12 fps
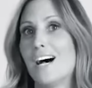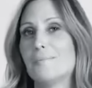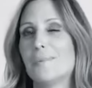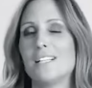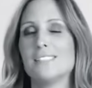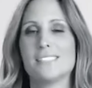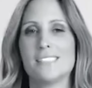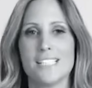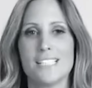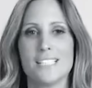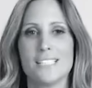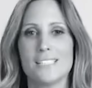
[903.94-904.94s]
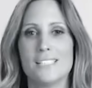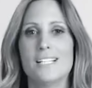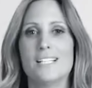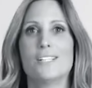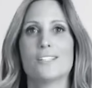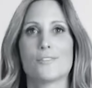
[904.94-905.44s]
forces that
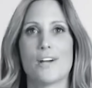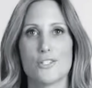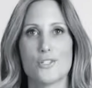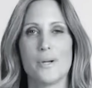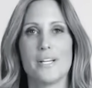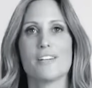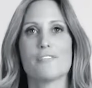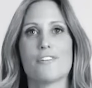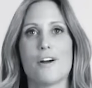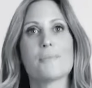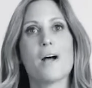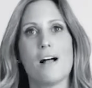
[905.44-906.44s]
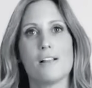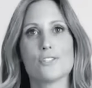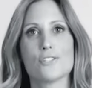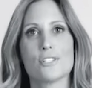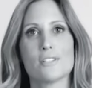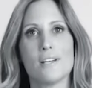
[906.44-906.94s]
prioritized image and
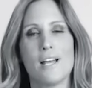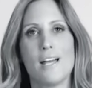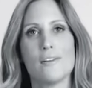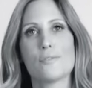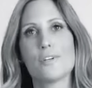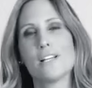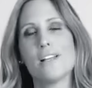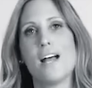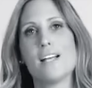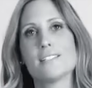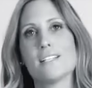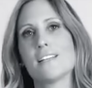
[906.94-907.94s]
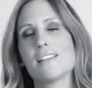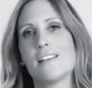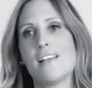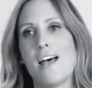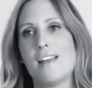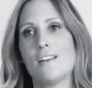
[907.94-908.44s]
survival over loyalty and
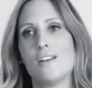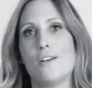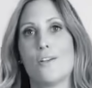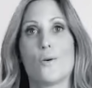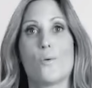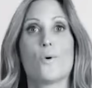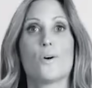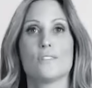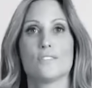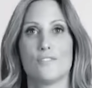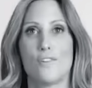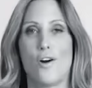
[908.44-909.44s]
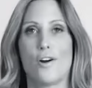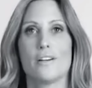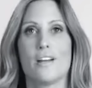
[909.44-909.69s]
truth. This